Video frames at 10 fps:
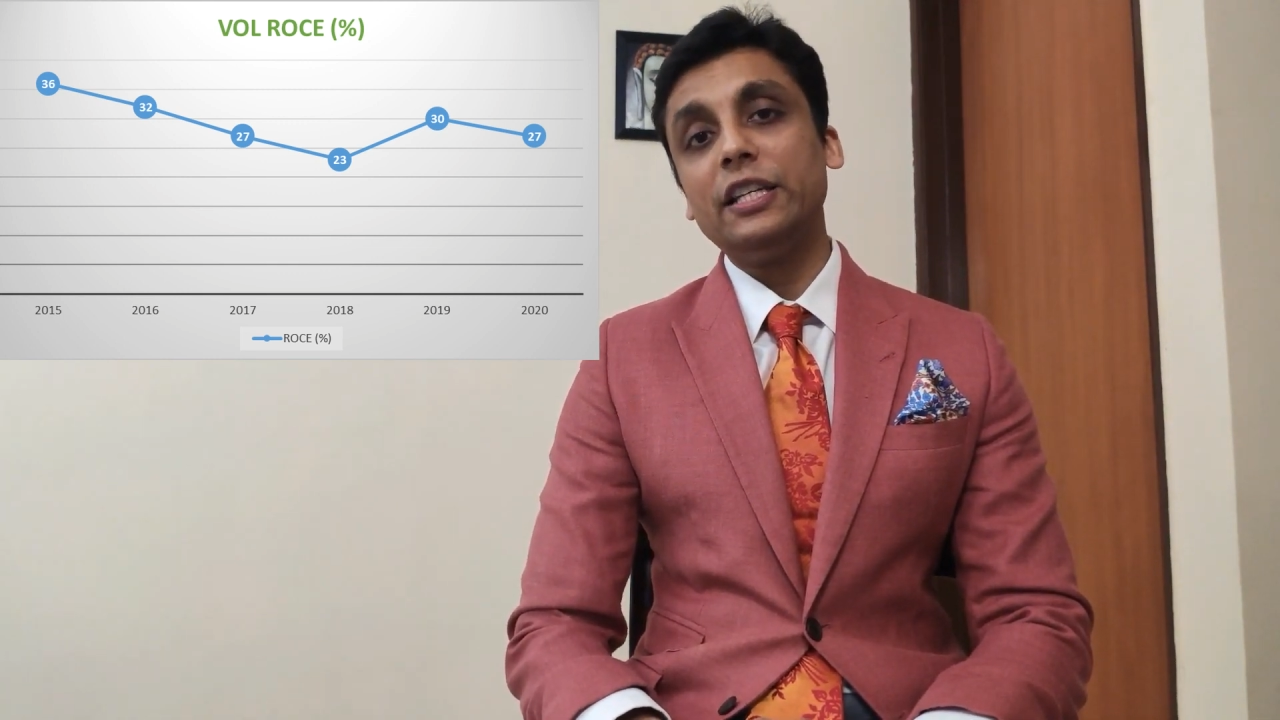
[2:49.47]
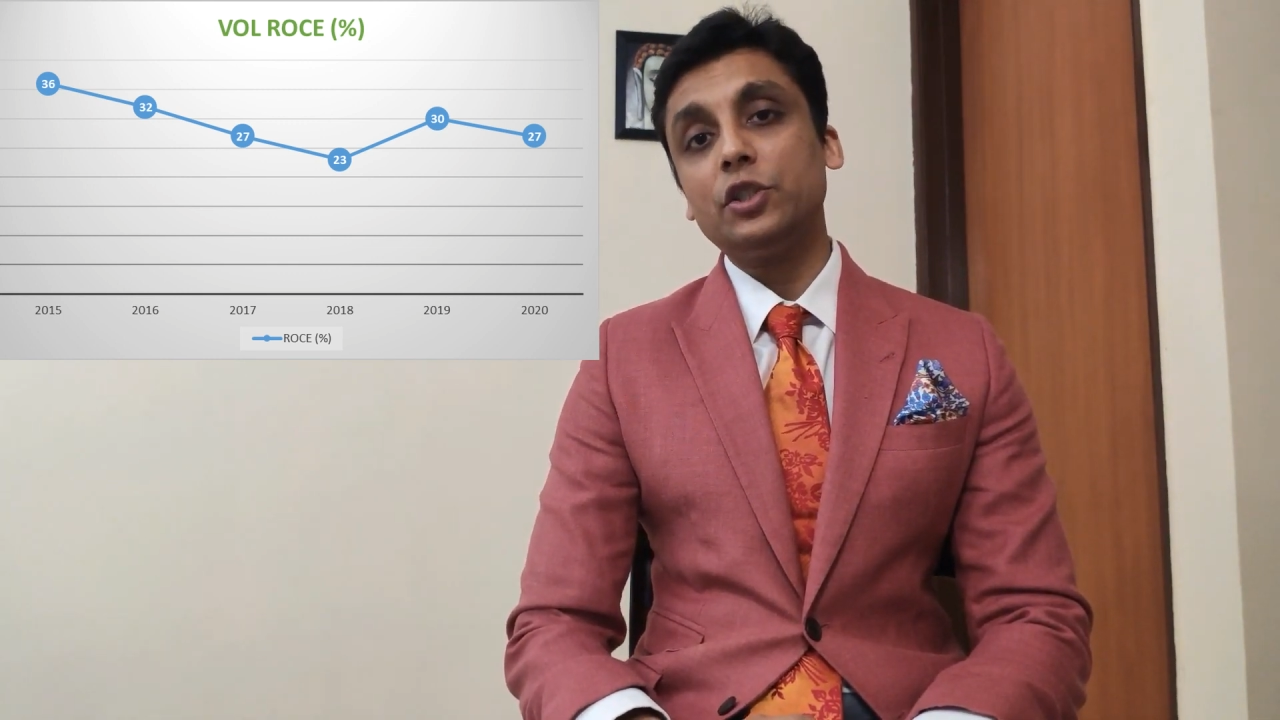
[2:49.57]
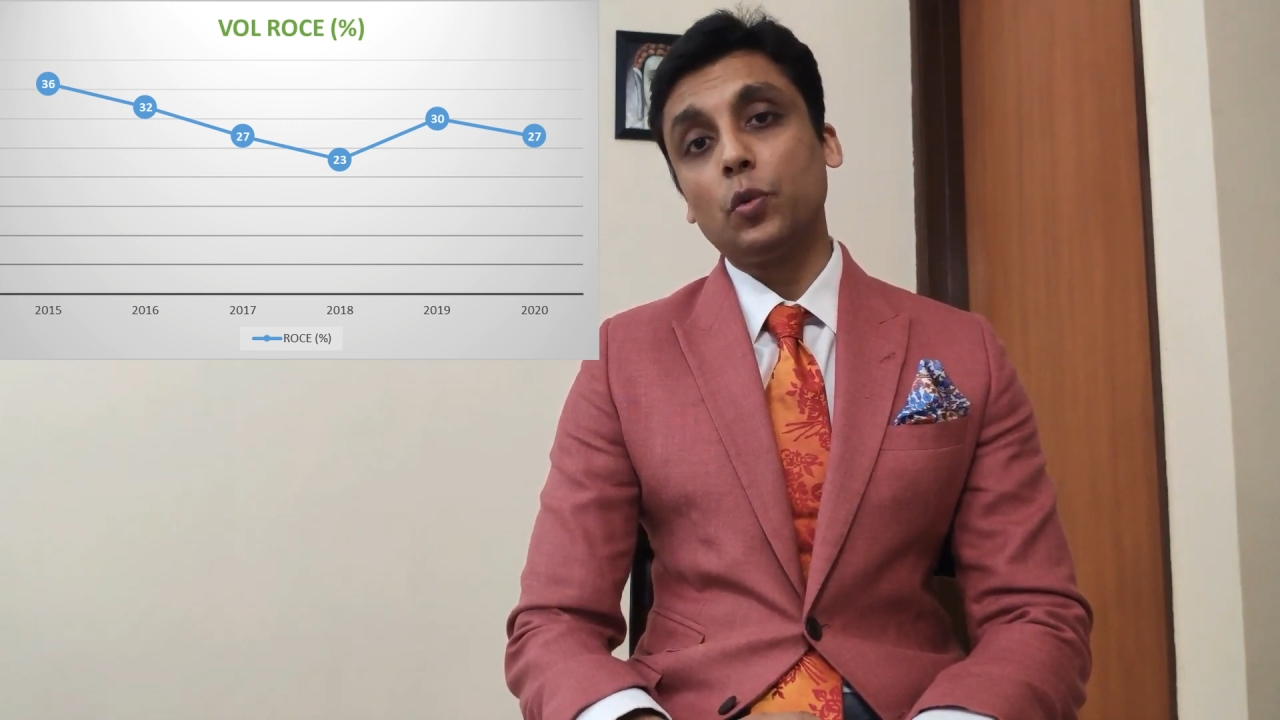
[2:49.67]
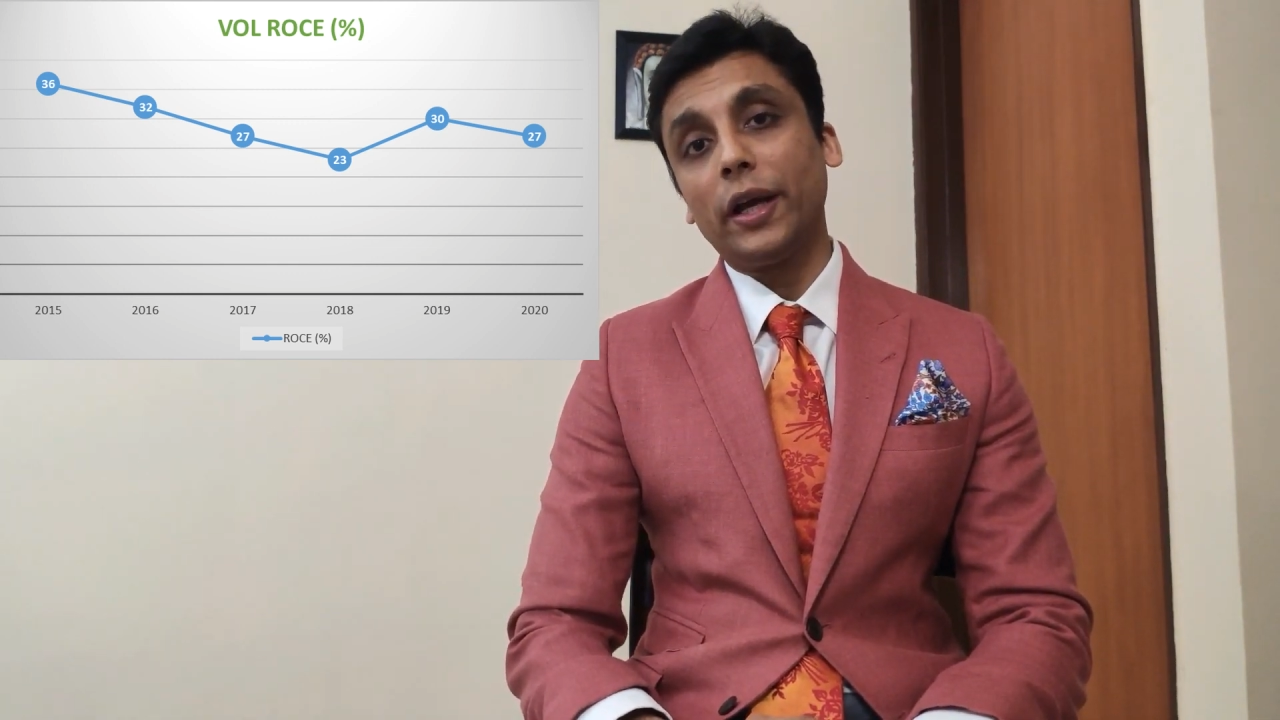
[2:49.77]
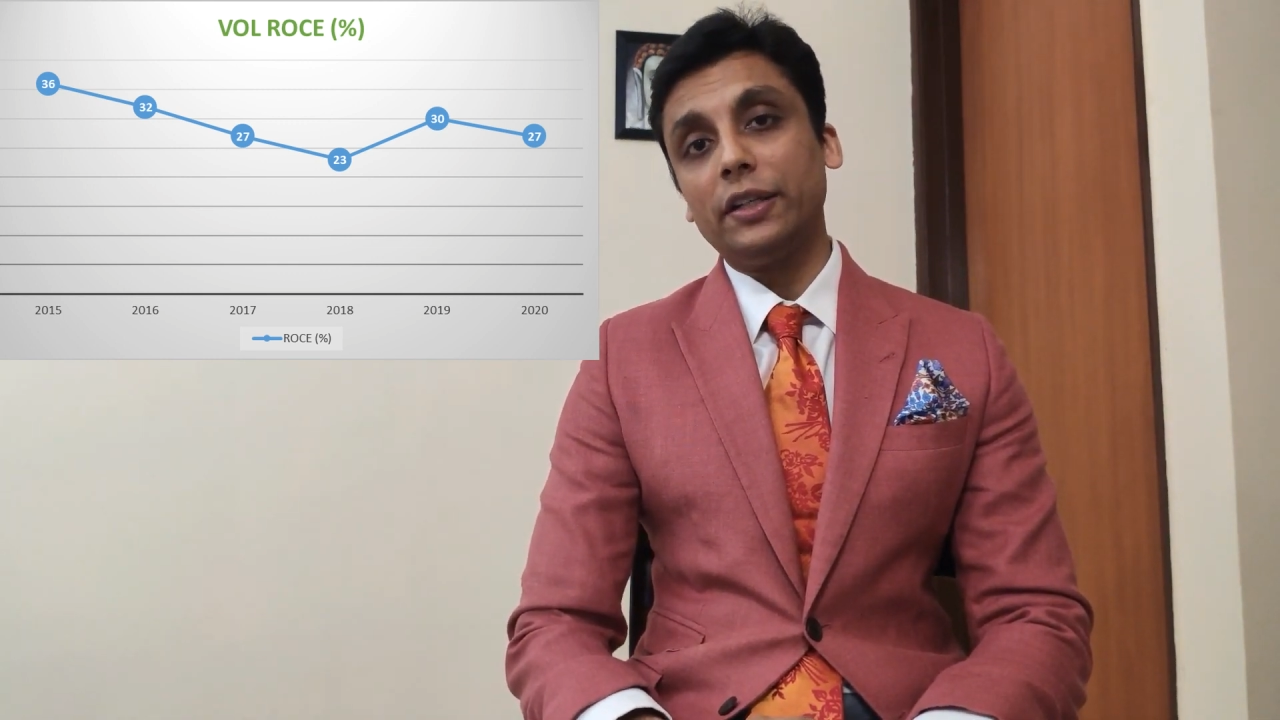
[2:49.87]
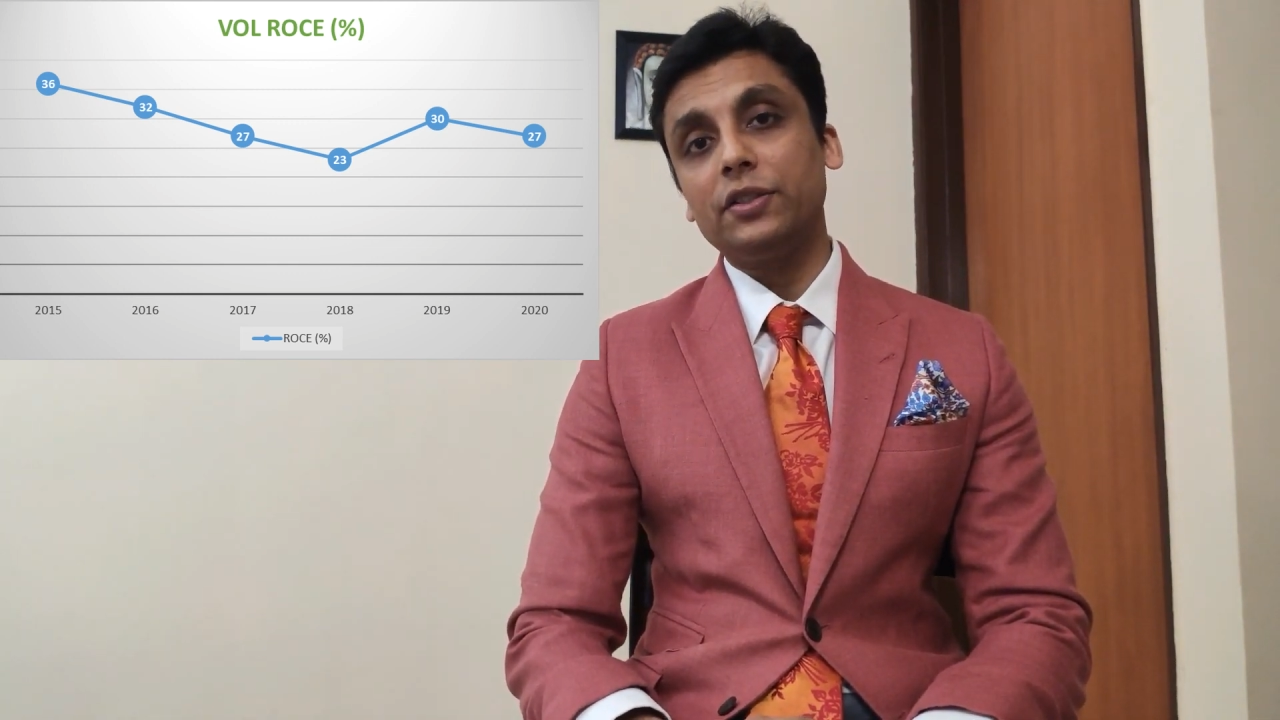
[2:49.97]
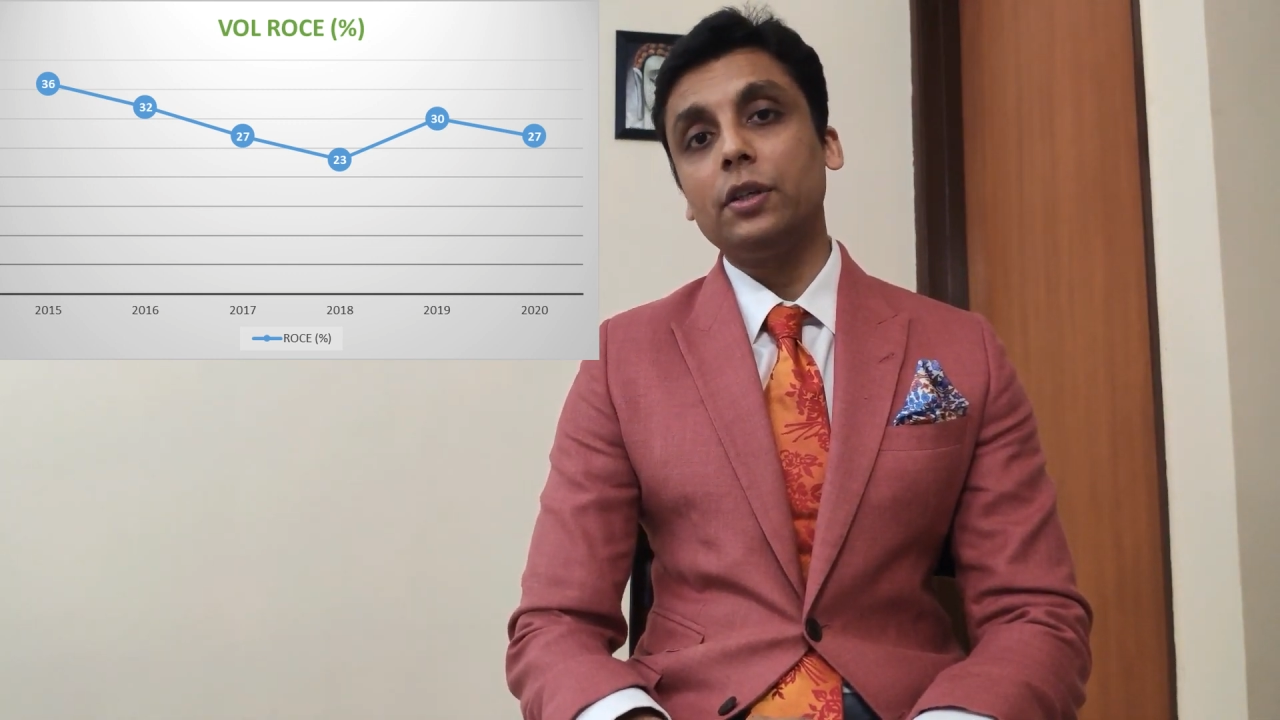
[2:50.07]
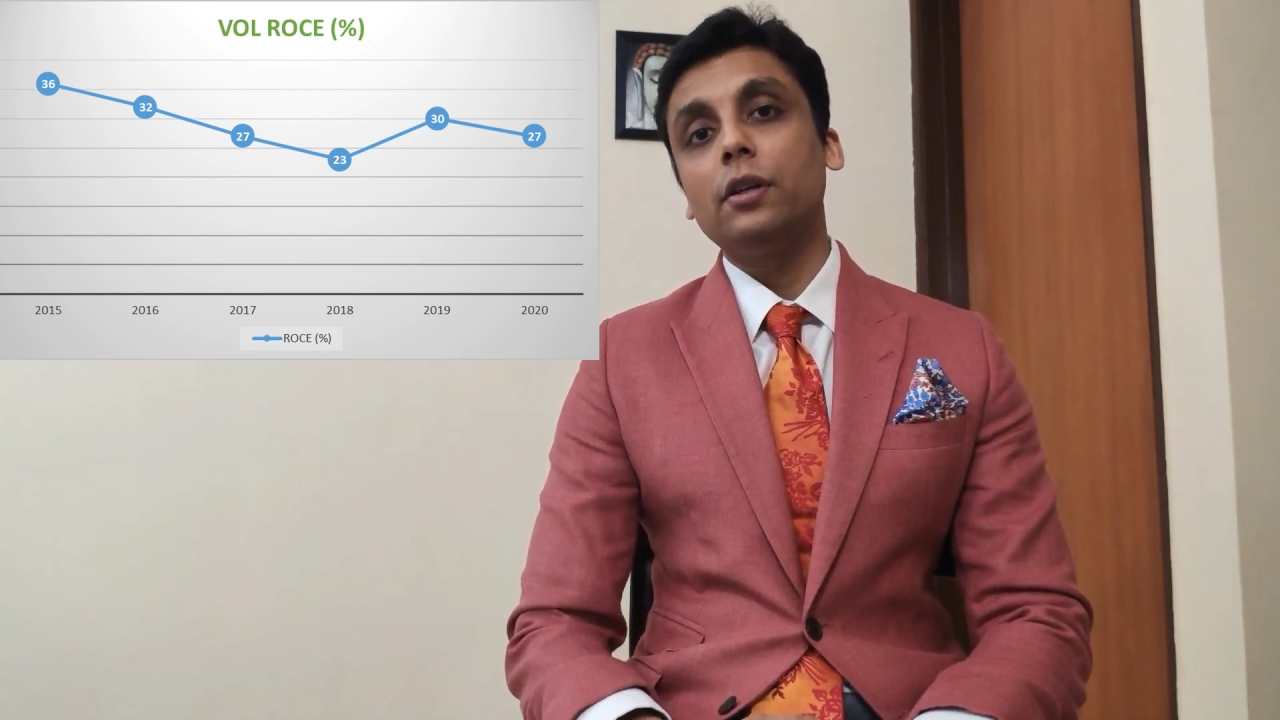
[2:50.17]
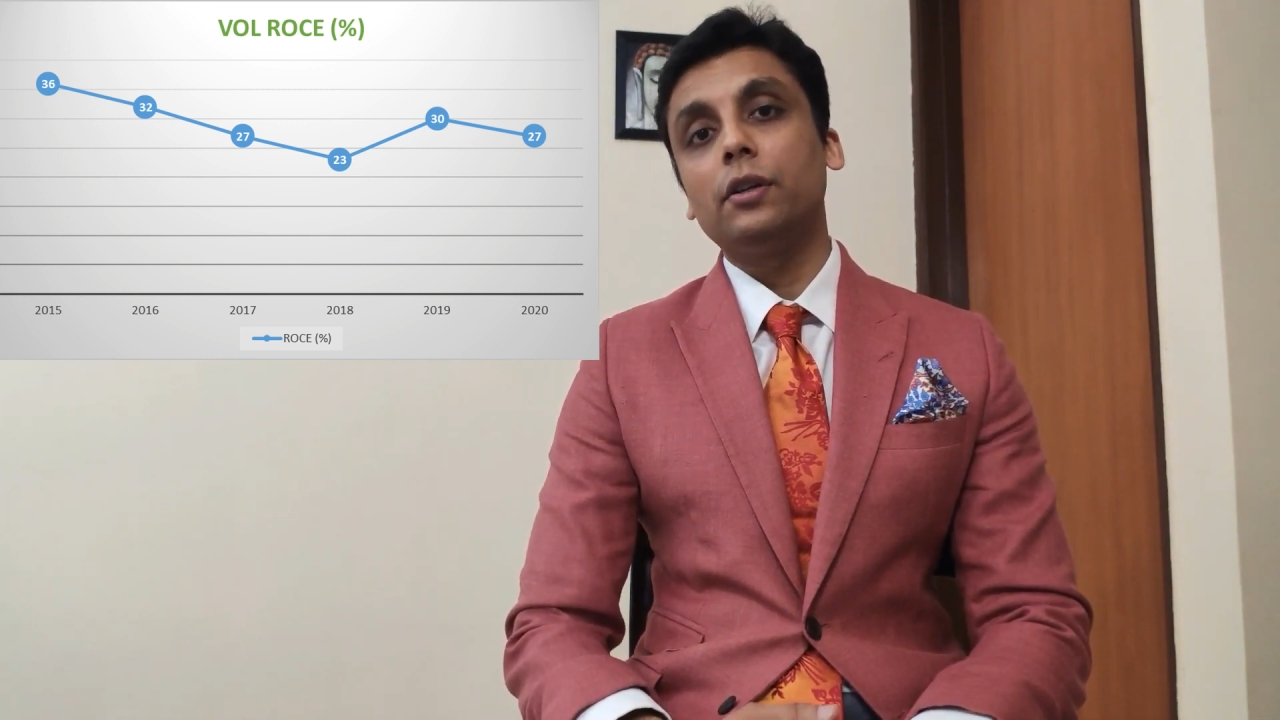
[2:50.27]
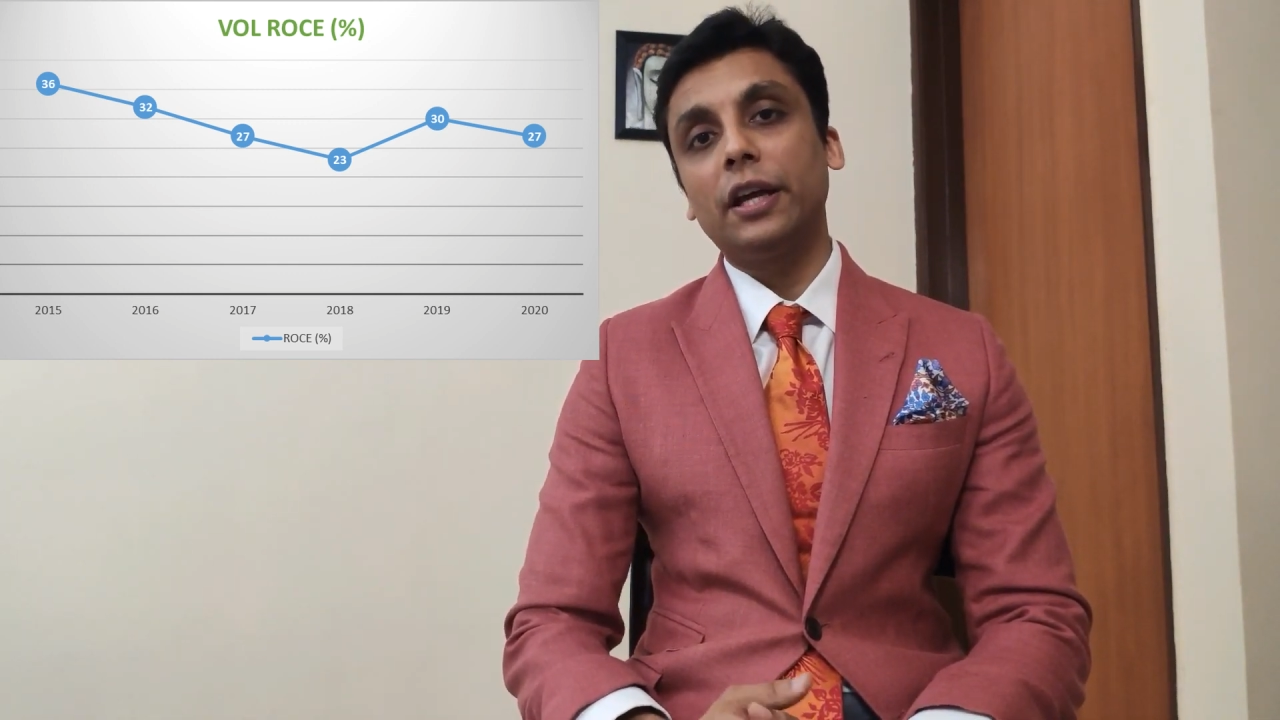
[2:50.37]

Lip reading: least twice